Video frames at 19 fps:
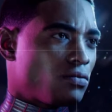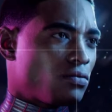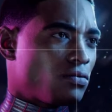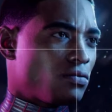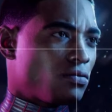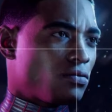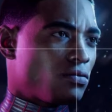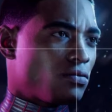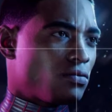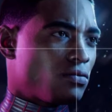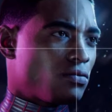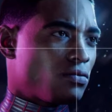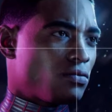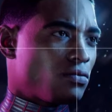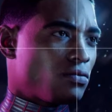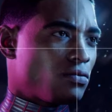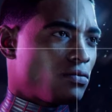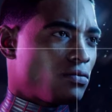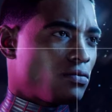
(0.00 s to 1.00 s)

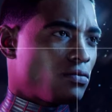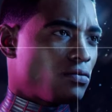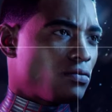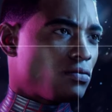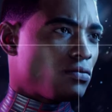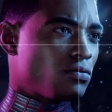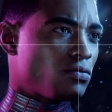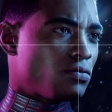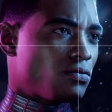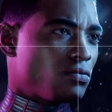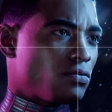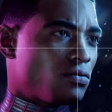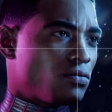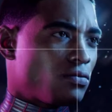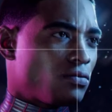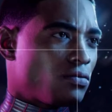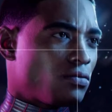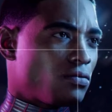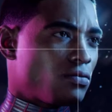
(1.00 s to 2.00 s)

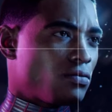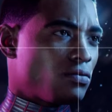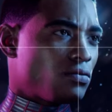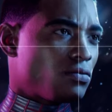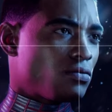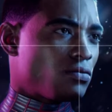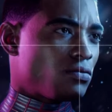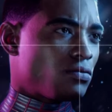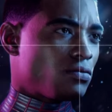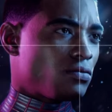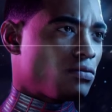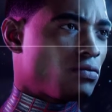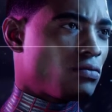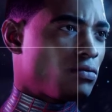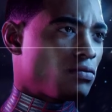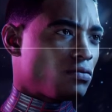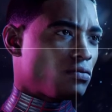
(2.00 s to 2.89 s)
No one is speaking in this clip.